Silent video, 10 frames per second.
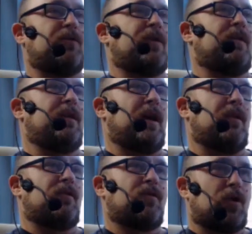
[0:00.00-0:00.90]
than the
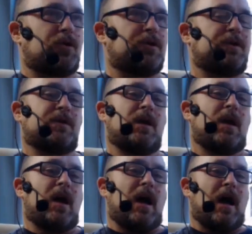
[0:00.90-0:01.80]
other versions,
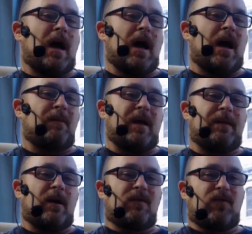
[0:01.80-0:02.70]
uh, um,
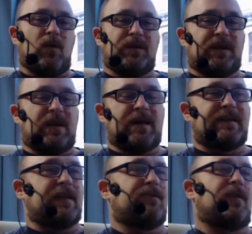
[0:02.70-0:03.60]
and therefore didn't
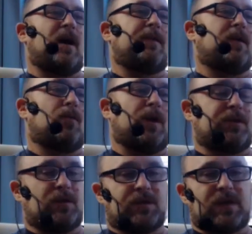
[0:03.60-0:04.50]
identify the
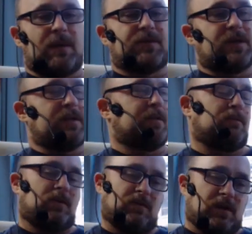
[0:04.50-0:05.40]
original substance. And
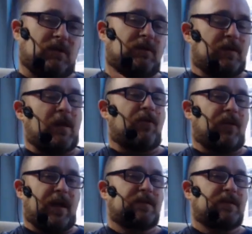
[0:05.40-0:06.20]
another thing